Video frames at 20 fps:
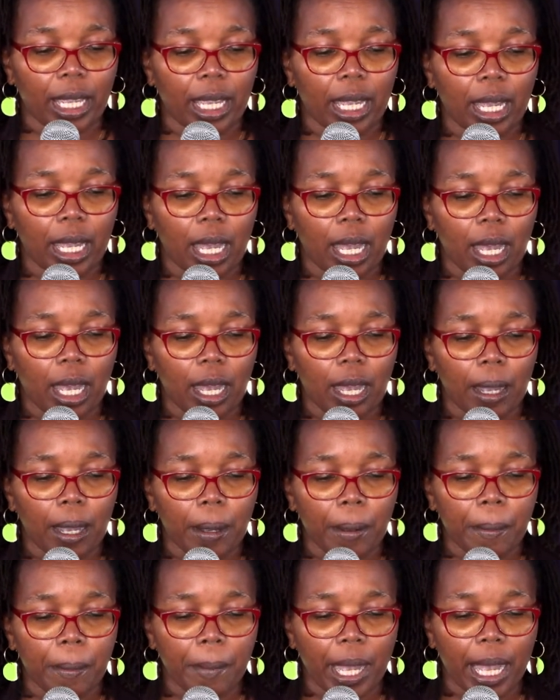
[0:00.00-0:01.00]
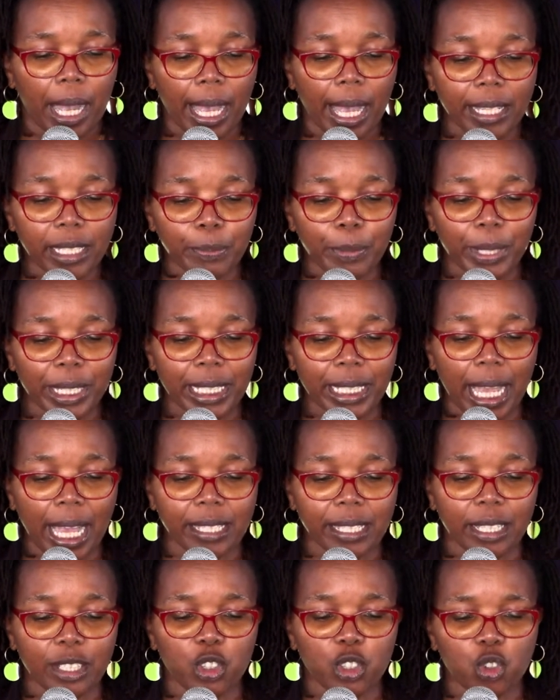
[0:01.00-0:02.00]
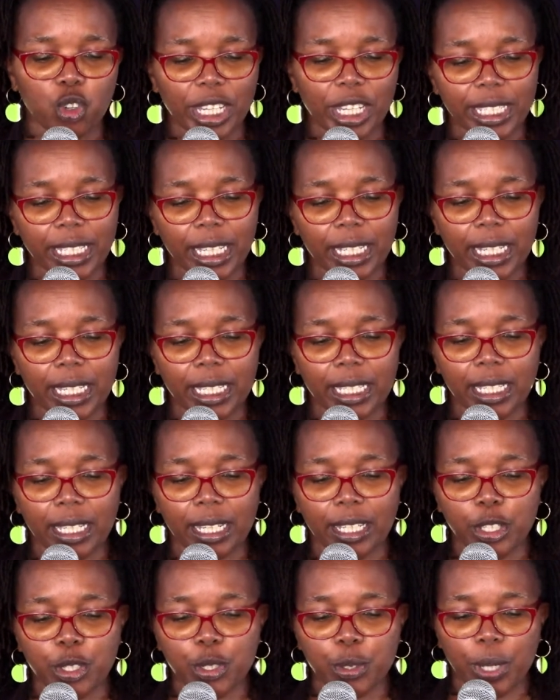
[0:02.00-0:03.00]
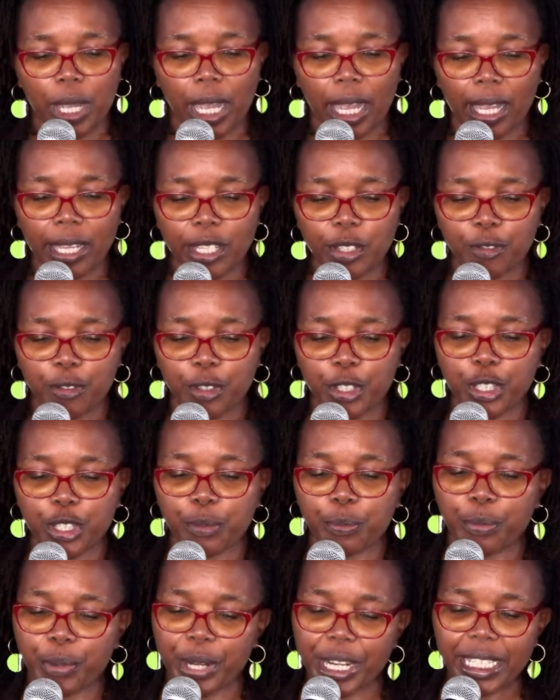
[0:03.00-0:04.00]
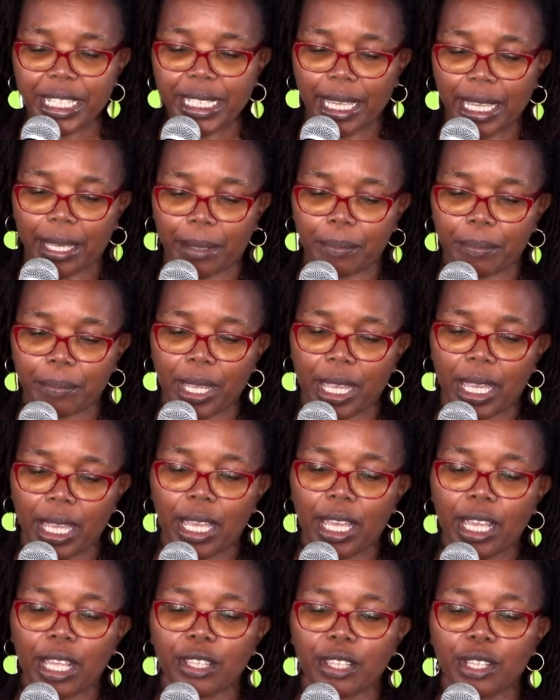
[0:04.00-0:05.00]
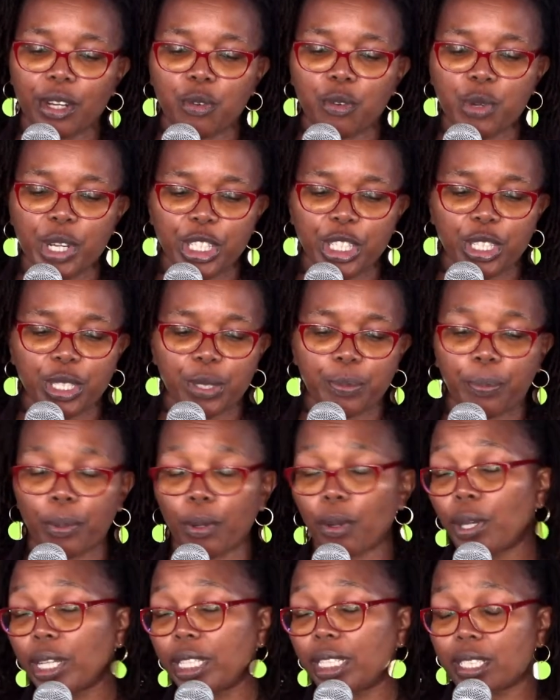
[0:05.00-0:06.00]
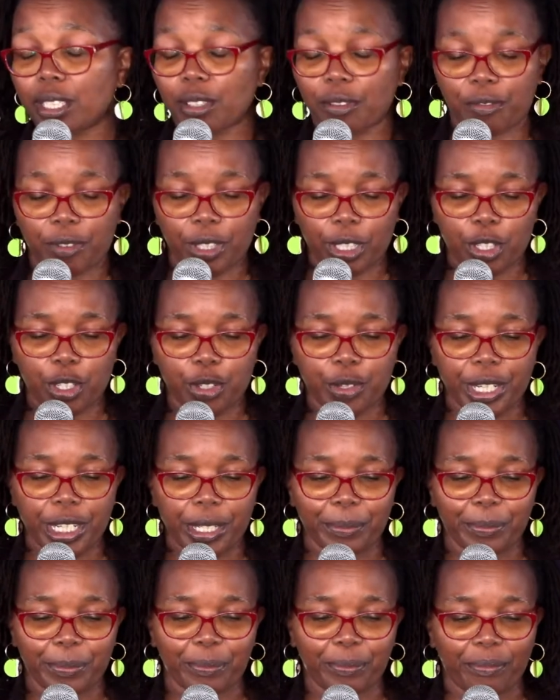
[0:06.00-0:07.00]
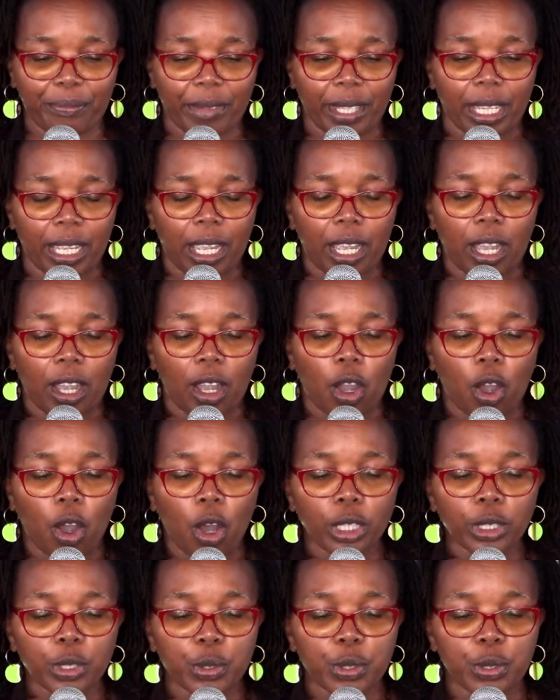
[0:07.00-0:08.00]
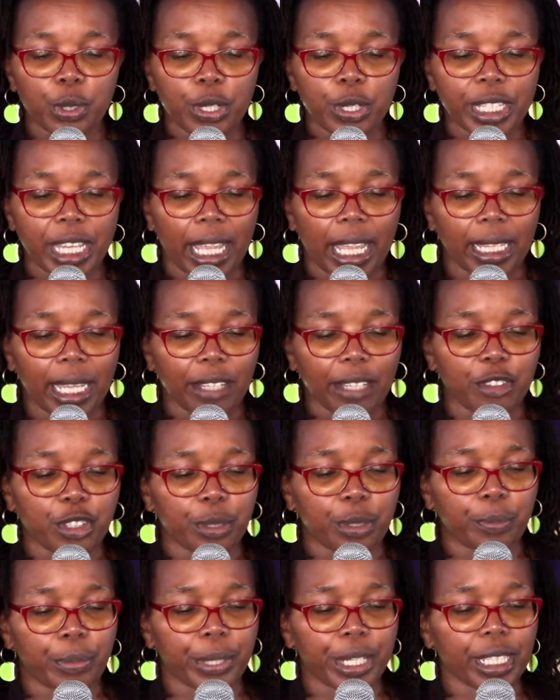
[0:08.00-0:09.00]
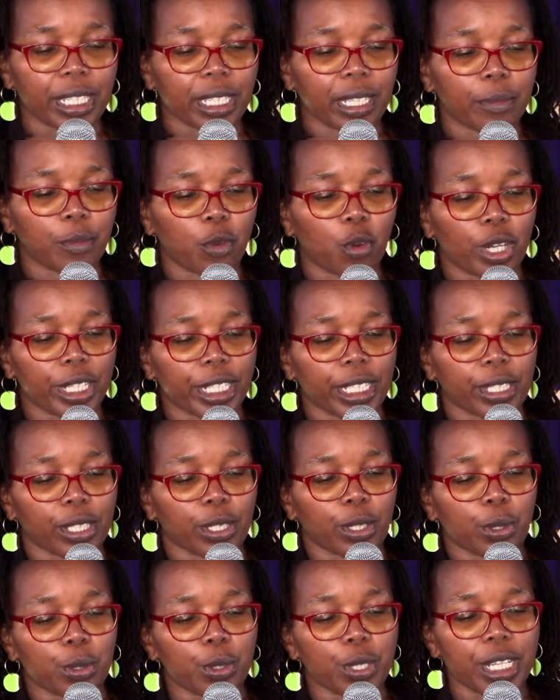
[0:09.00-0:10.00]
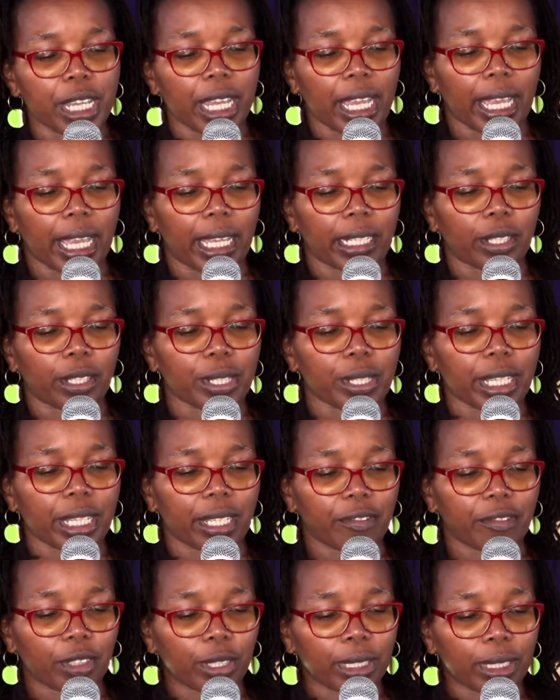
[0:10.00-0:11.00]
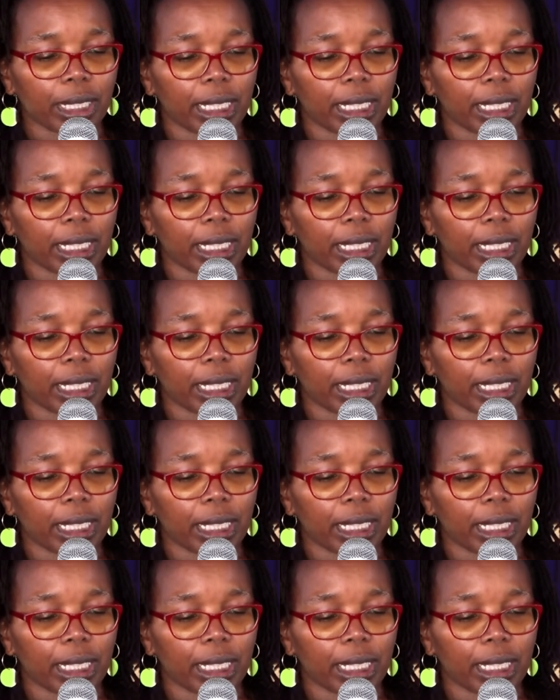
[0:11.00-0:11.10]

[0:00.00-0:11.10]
Um, her husband has entrusted his heart to her, for she brings him the rich spoils of victory. All throughout her life, she brings him what is good and not evil.